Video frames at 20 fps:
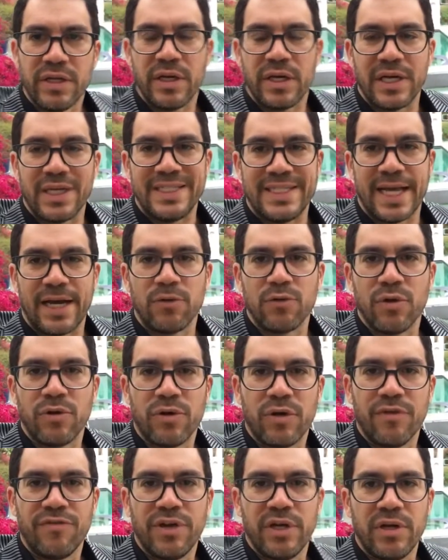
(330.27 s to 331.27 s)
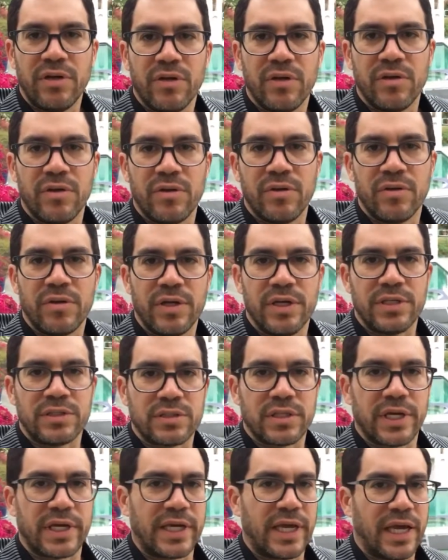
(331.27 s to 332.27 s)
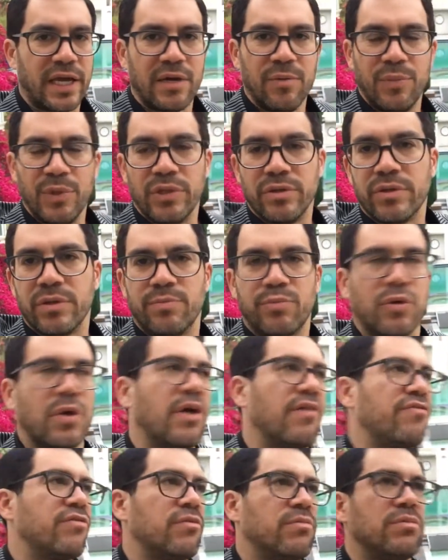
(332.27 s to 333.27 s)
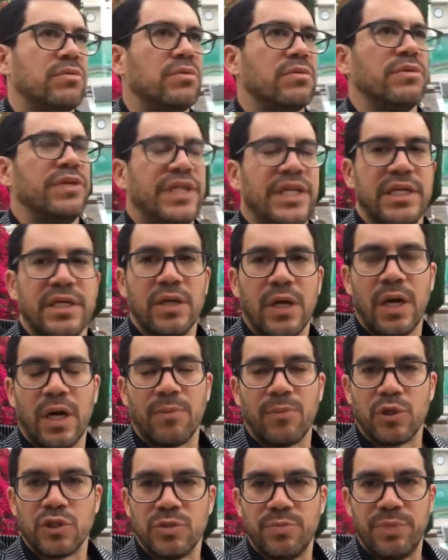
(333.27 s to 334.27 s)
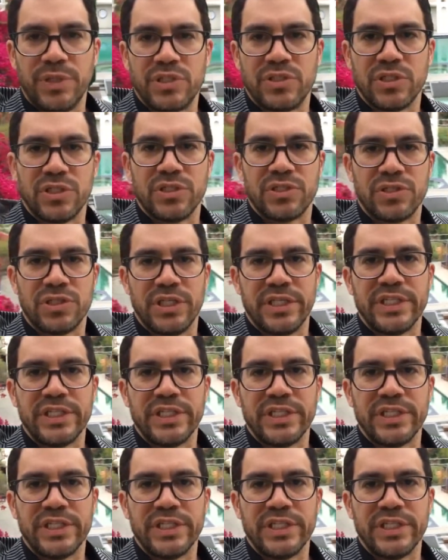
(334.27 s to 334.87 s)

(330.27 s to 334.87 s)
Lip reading: download of it. It's like how to build a profitable e-commerce business,